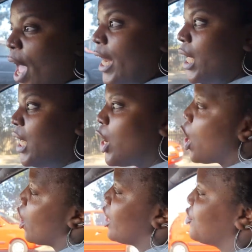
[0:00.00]
one
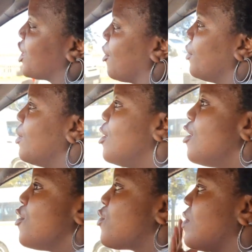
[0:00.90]
garage now
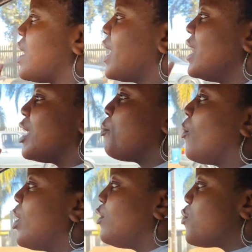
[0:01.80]
so that I can get
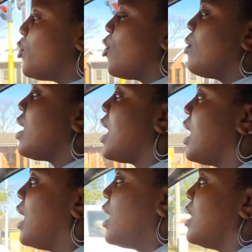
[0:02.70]
points, you know.
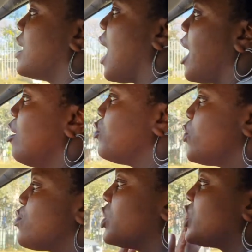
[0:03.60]
And I have
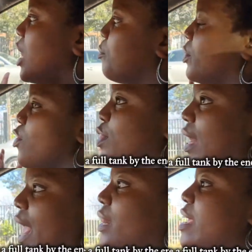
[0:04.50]
chosen Shell because
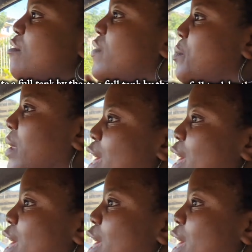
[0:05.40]
I like their V